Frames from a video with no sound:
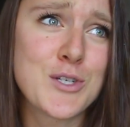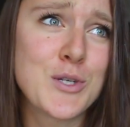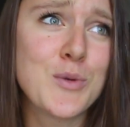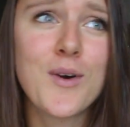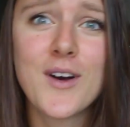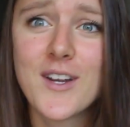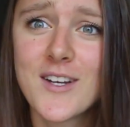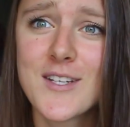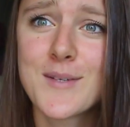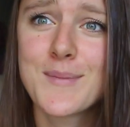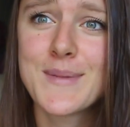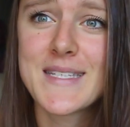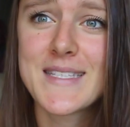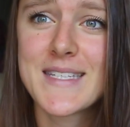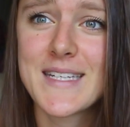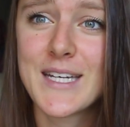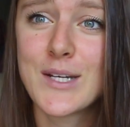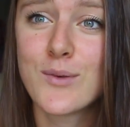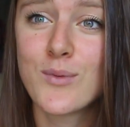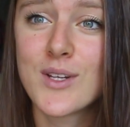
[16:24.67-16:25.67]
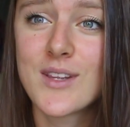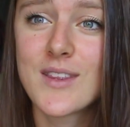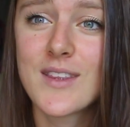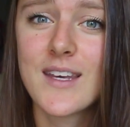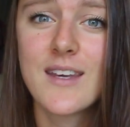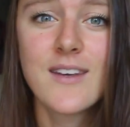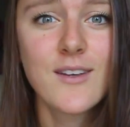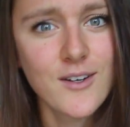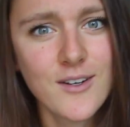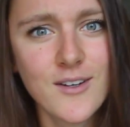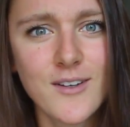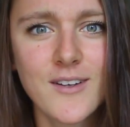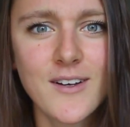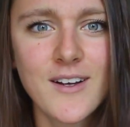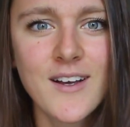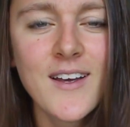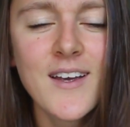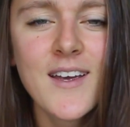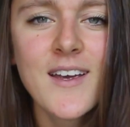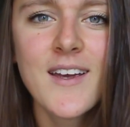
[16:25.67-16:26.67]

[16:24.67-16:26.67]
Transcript: She wanted to be seen with the young,